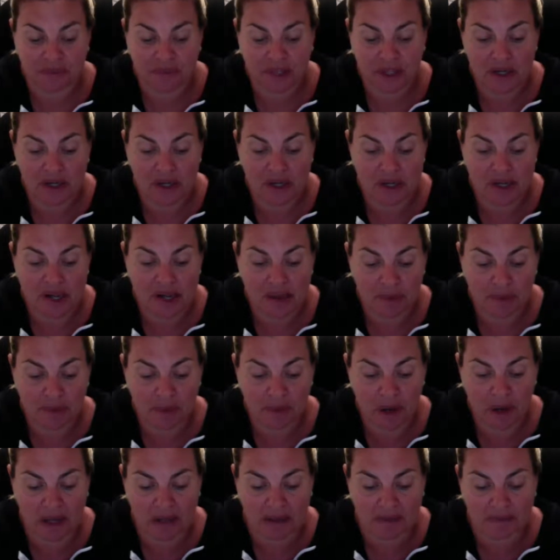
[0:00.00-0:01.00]
Number
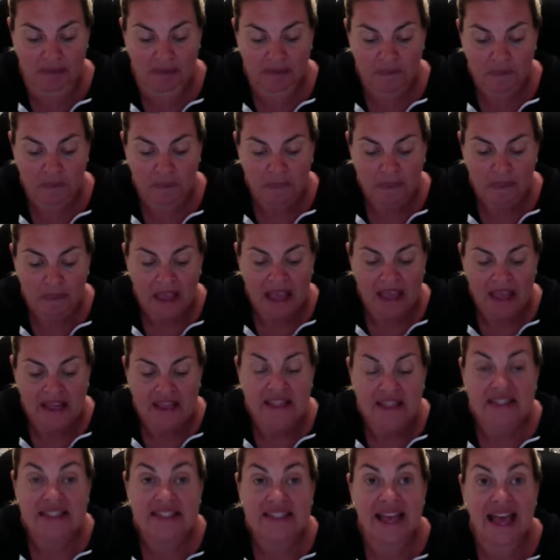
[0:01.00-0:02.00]
1,
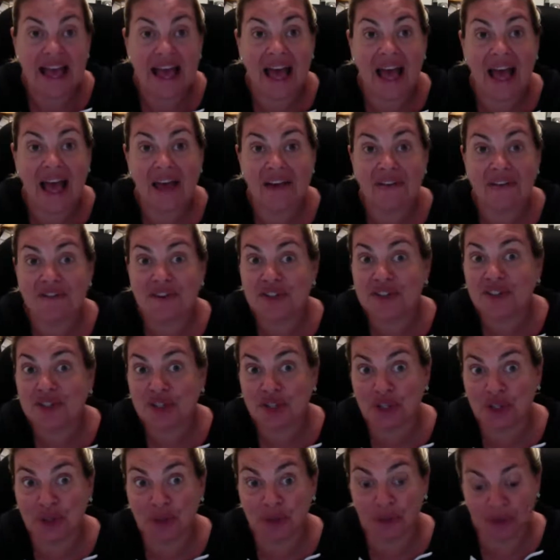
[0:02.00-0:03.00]
to have
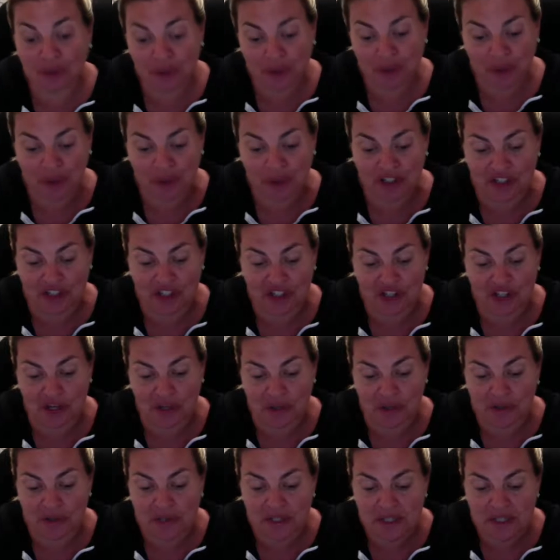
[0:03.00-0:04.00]
2 launch
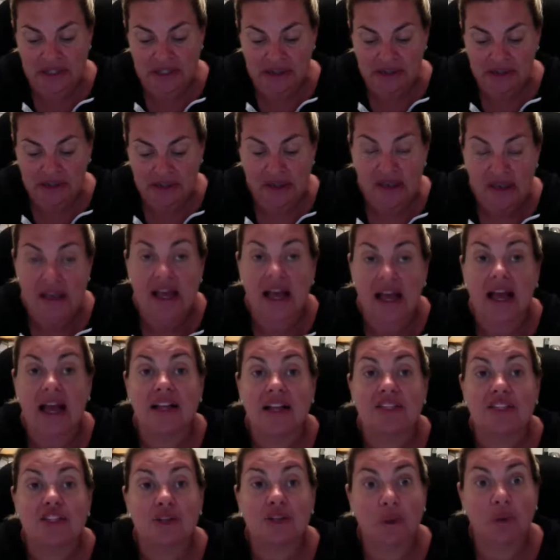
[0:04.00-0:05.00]
shows,
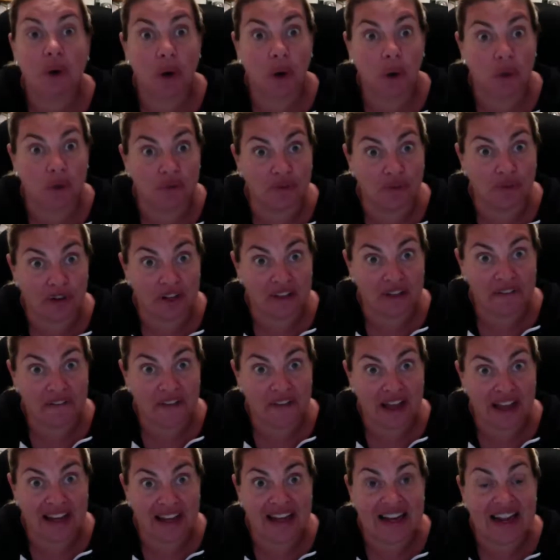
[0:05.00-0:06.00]
to
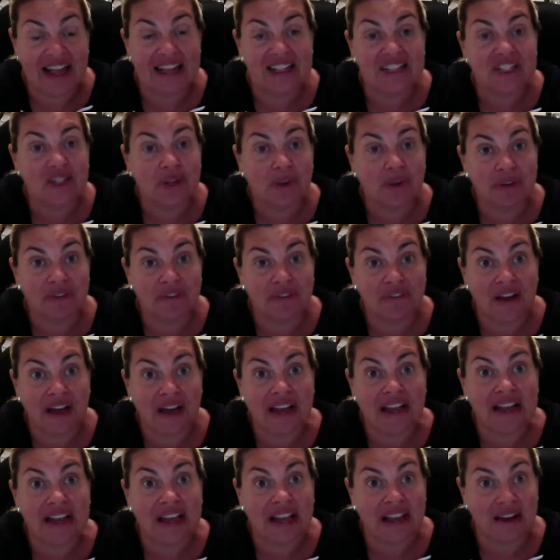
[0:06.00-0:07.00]
over-invite and to
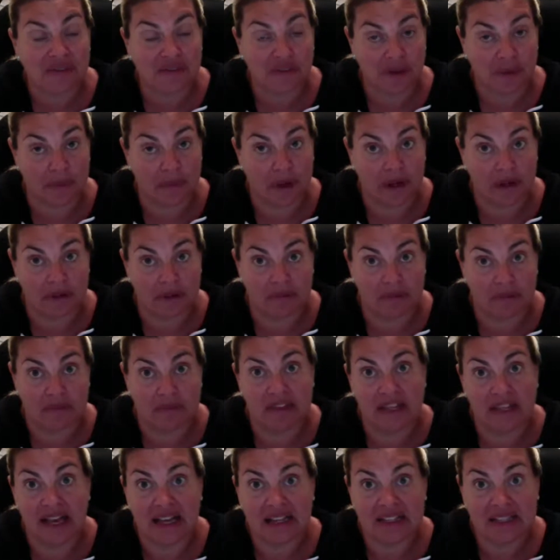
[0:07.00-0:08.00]
invite everyone.
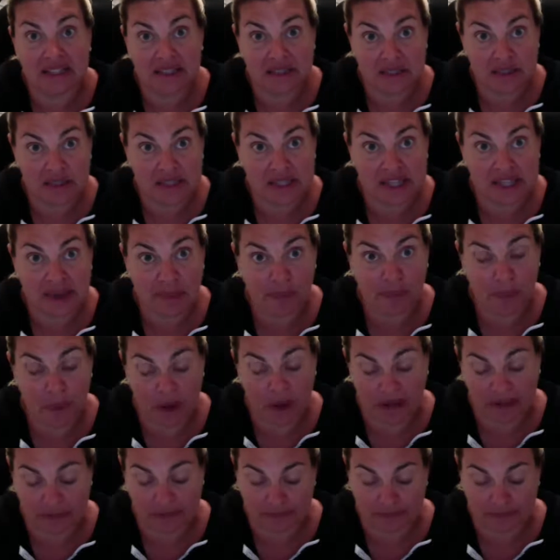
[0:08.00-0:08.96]
That's step 1.